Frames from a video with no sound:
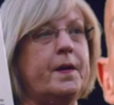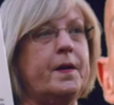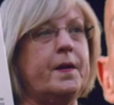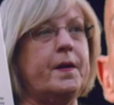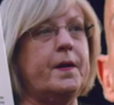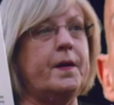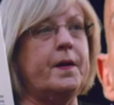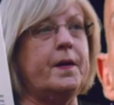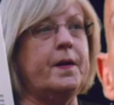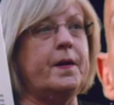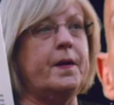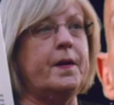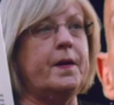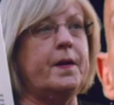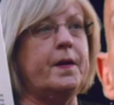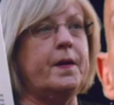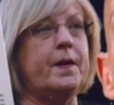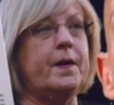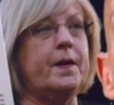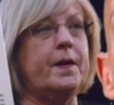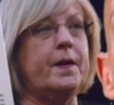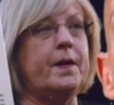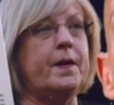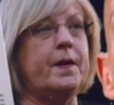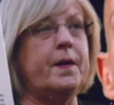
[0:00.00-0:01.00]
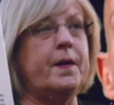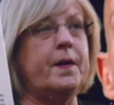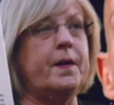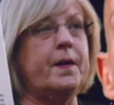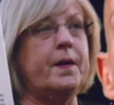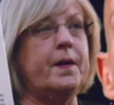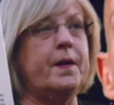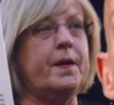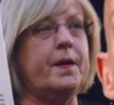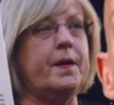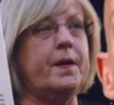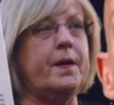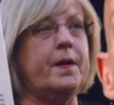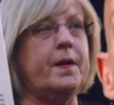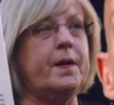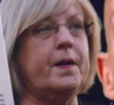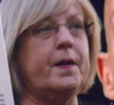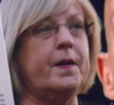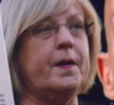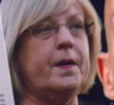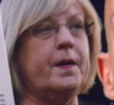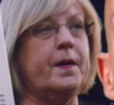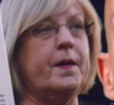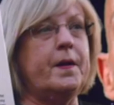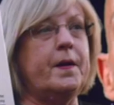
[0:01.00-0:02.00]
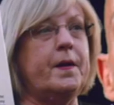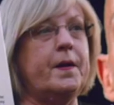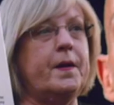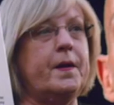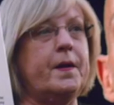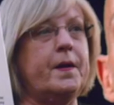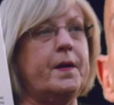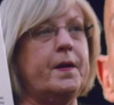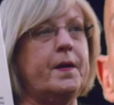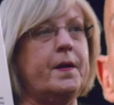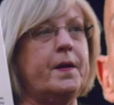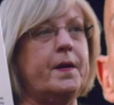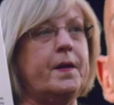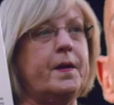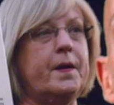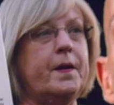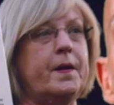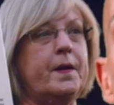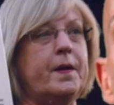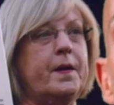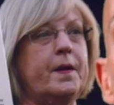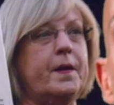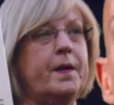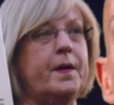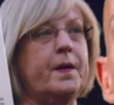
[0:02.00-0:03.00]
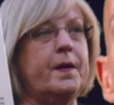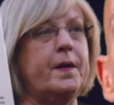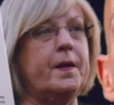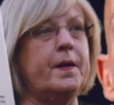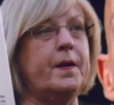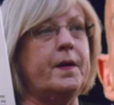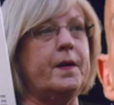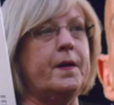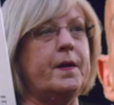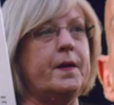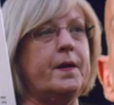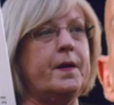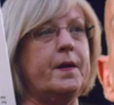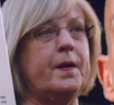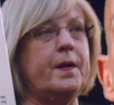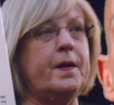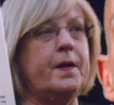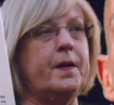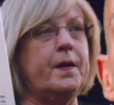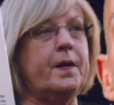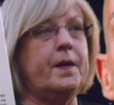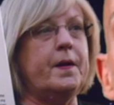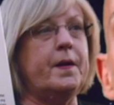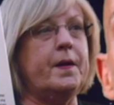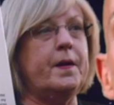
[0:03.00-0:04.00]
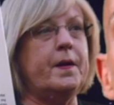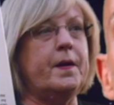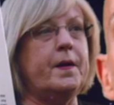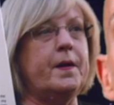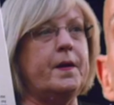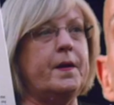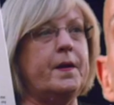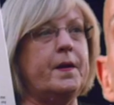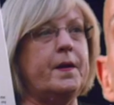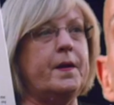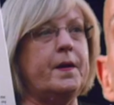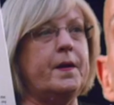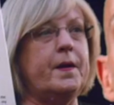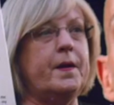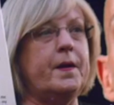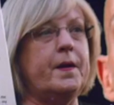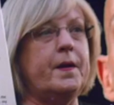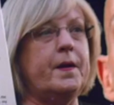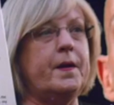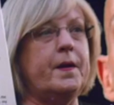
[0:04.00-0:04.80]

No words are spoken by the person on screen.